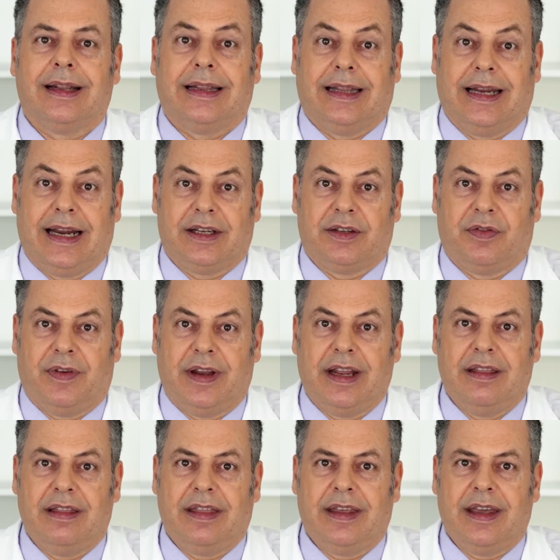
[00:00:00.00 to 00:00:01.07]
because what
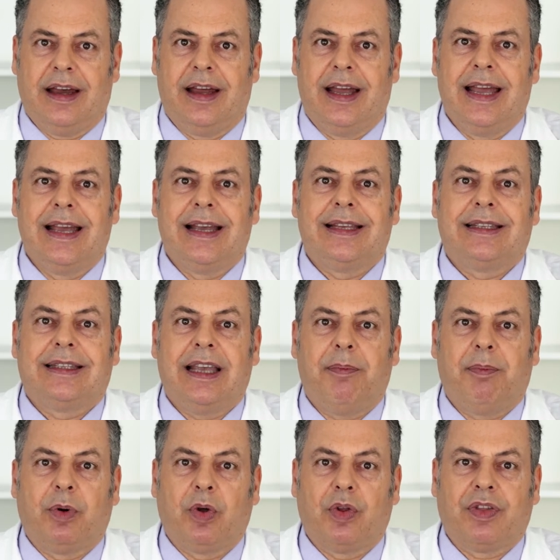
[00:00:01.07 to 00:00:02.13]
they saw as a
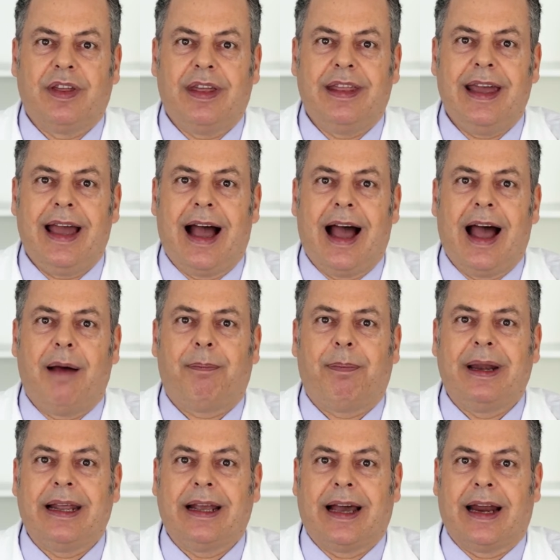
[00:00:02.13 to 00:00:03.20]
child,
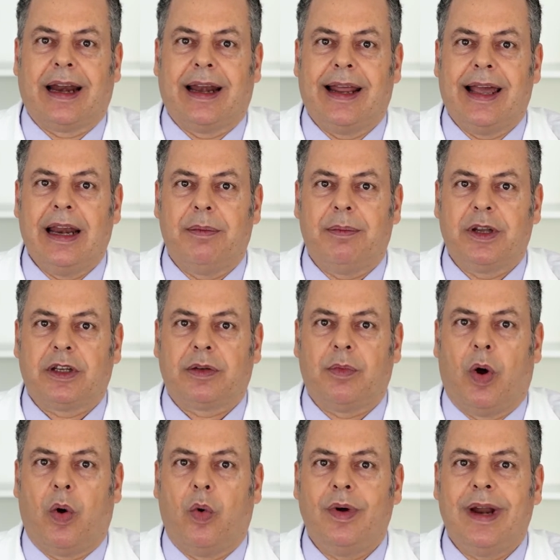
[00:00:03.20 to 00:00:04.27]
which was shocking,
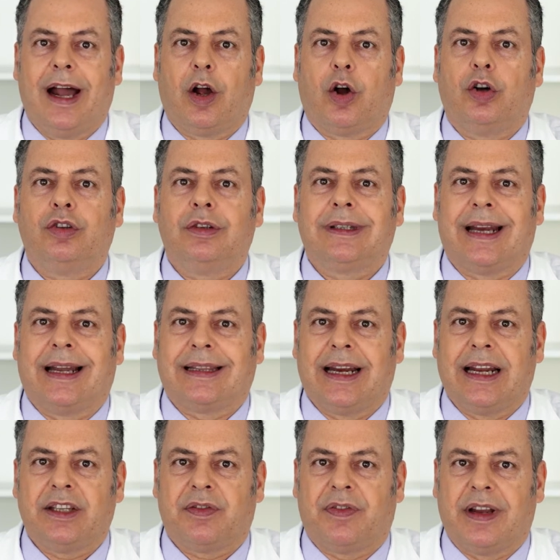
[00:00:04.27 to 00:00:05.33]

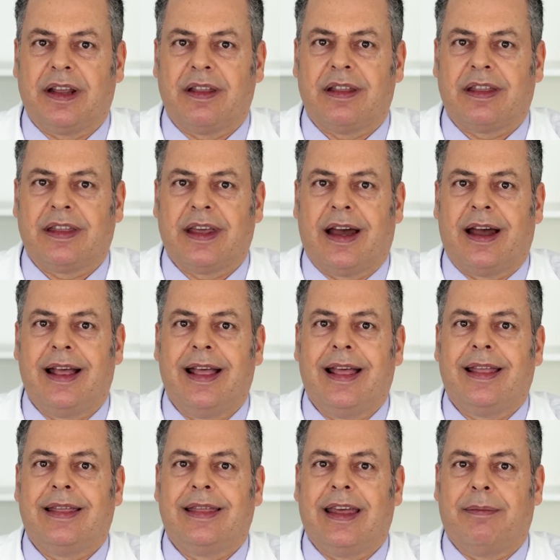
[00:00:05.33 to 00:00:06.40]
now being an
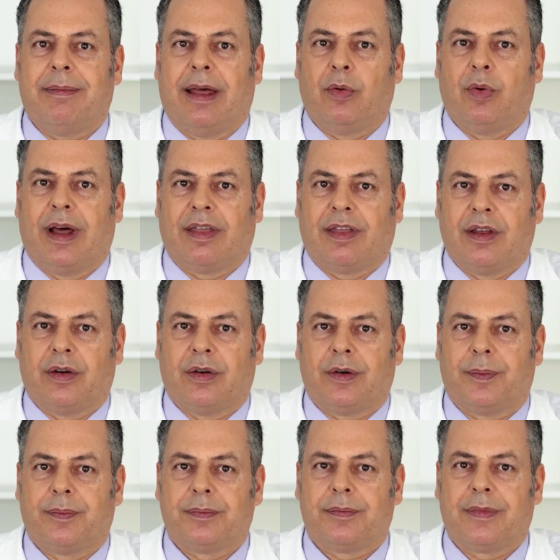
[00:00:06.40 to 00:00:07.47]
adult, he sees
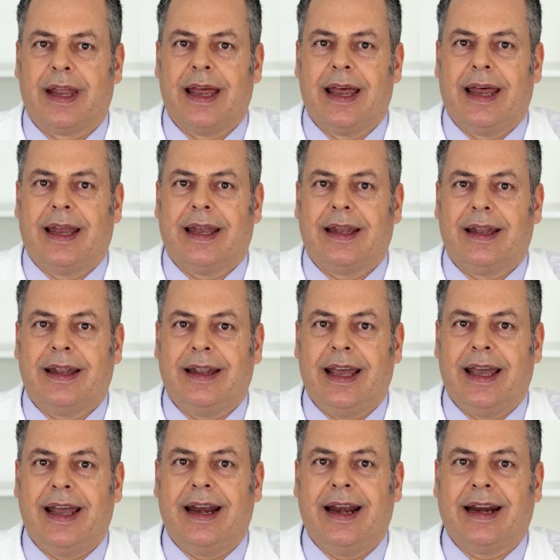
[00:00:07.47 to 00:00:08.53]
that it was really
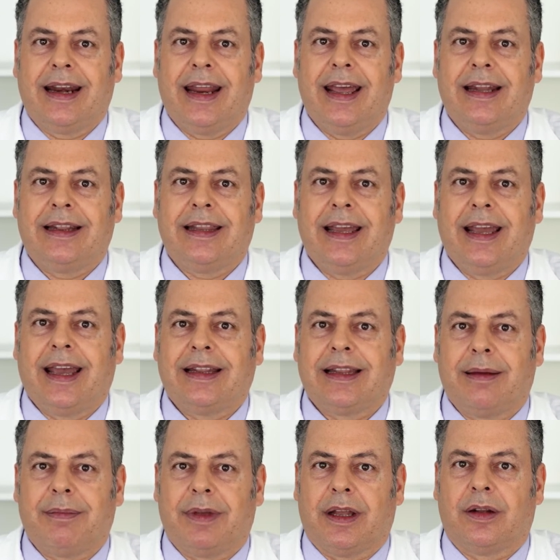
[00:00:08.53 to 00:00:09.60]
an unimportant
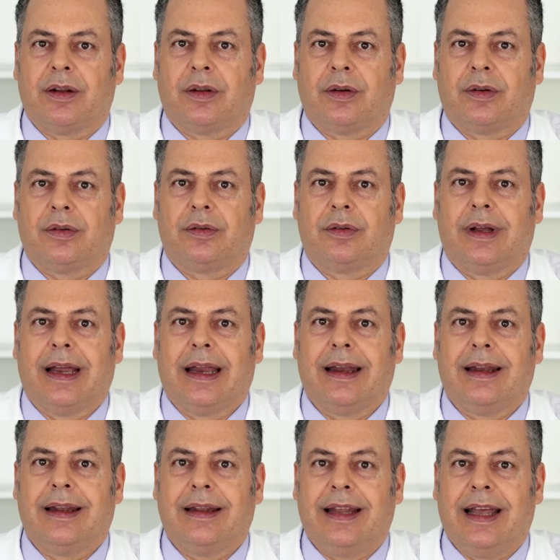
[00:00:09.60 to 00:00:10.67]
experience.
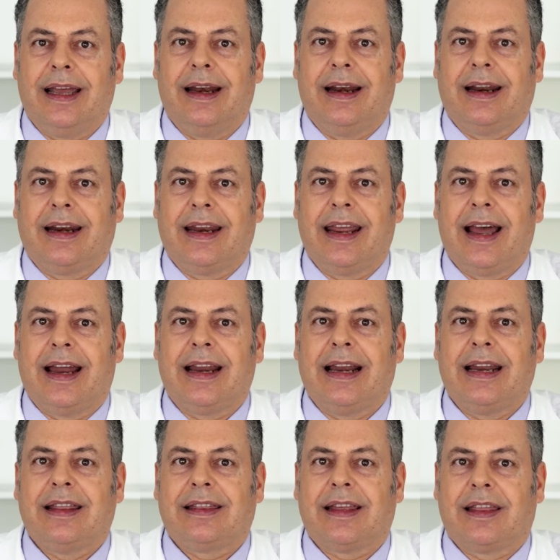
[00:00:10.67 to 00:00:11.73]
It is not
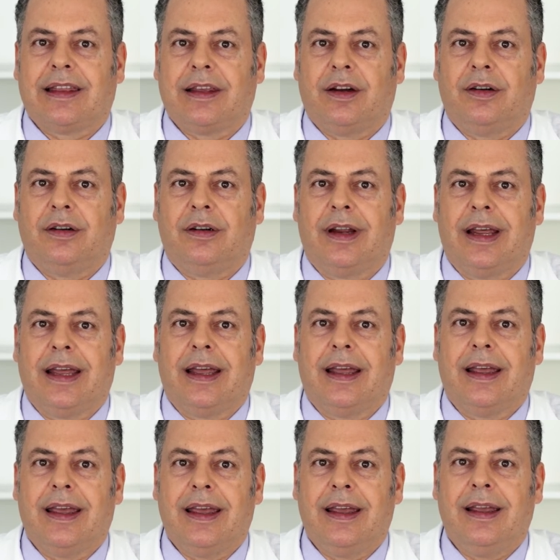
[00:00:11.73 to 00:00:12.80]
something traumatic.
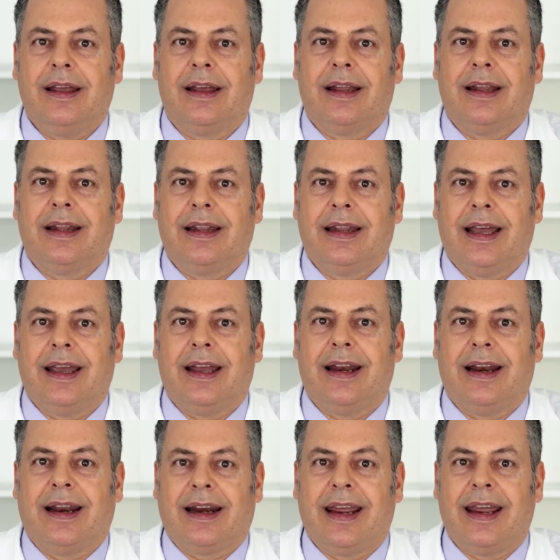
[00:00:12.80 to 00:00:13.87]
It was in his
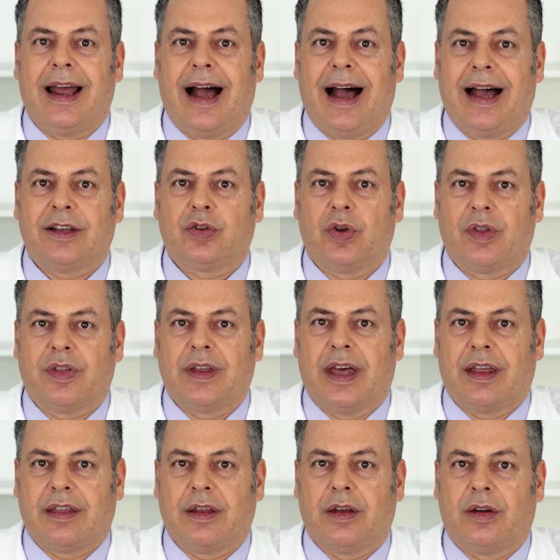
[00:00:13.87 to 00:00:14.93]
childhood,
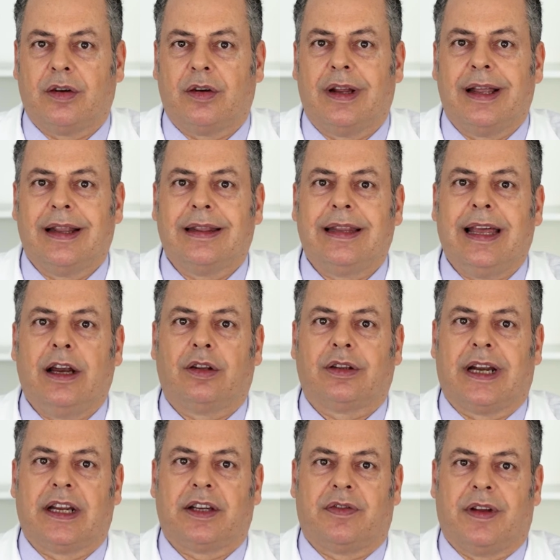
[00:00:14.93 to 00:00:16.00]
because he had the mind
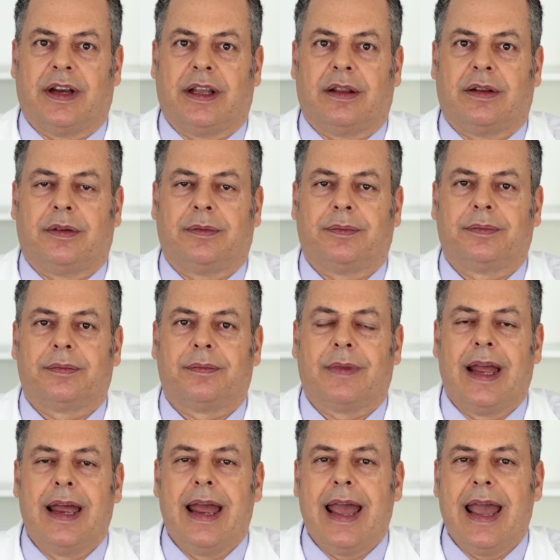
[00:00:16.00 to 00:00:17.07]
of a child.
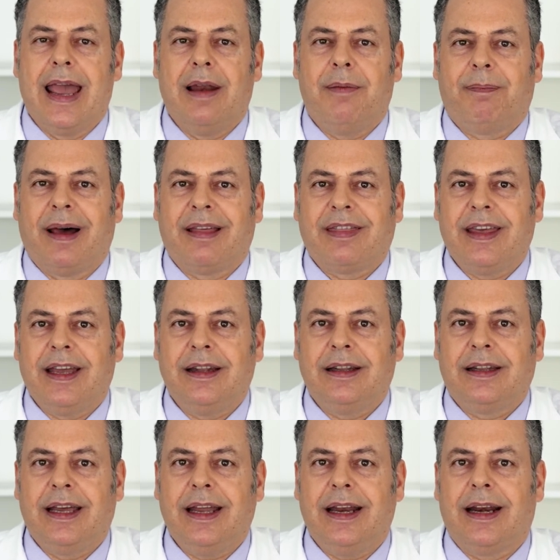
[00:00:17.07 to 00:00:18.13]
Today he has the
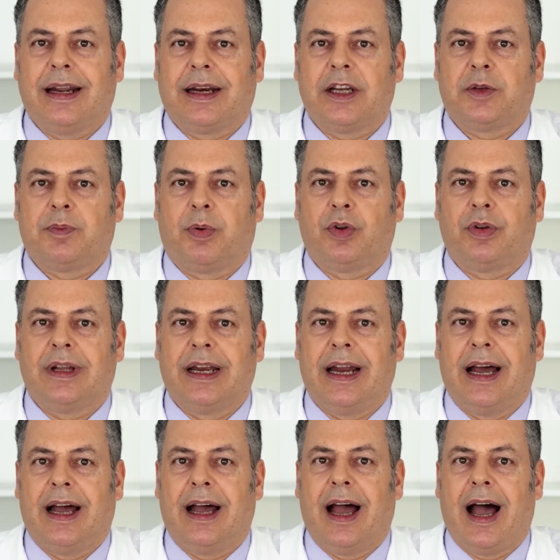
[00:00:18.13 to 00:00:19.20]
mind of an adult,
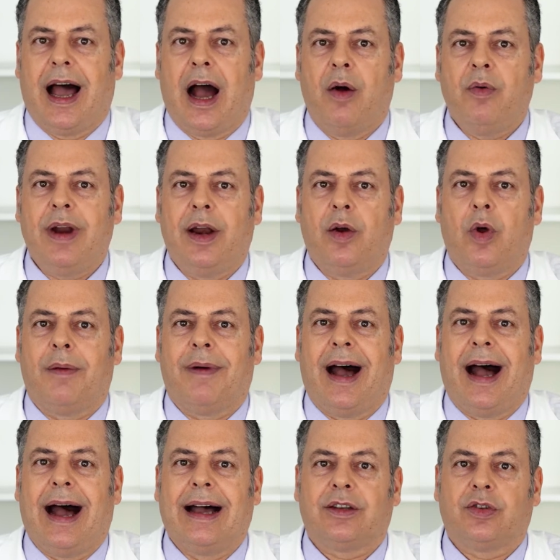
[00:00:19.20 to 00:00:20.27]
and that
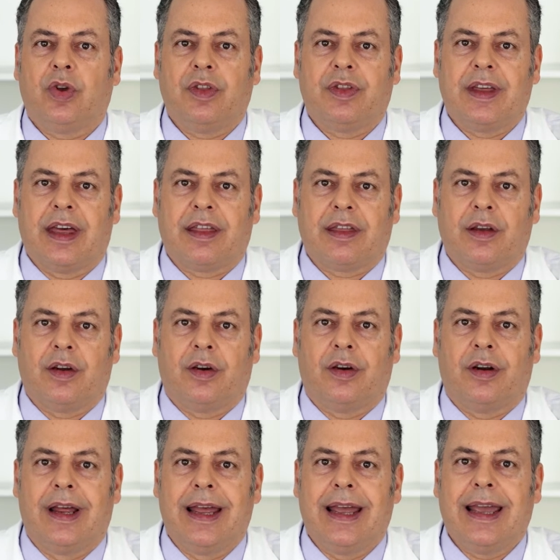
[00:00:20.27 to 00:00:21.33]
experience he lived,
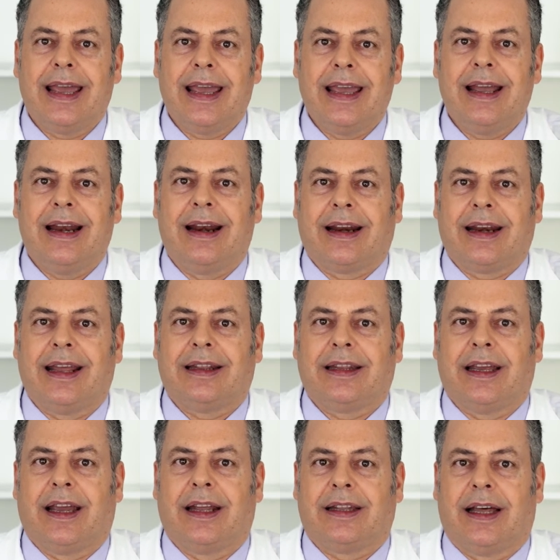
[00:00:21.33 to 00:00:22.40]
he has to see
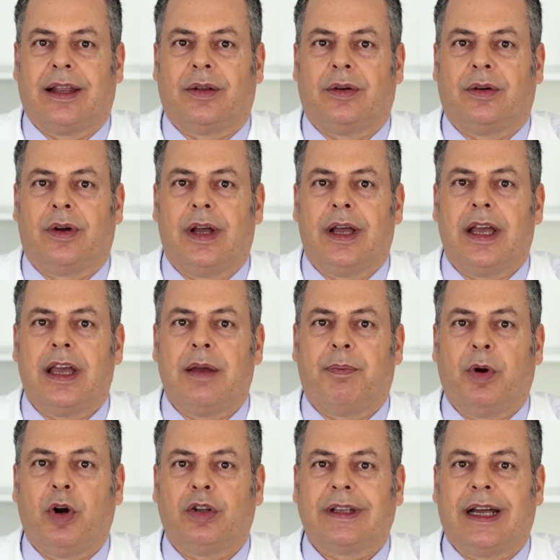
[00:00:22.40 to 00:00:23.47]
it with the mind of
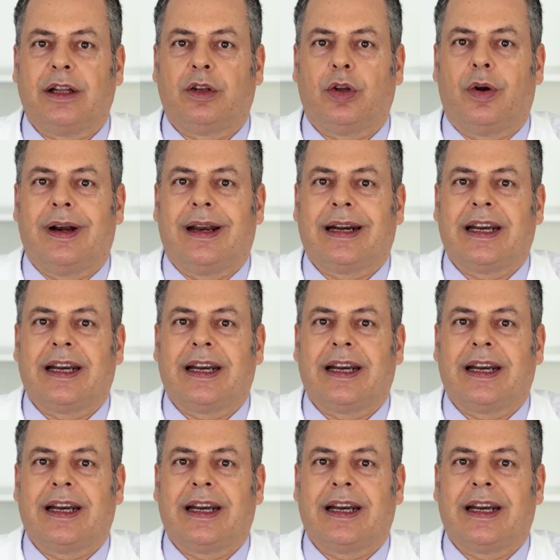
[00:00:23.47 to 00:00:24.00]
an adult.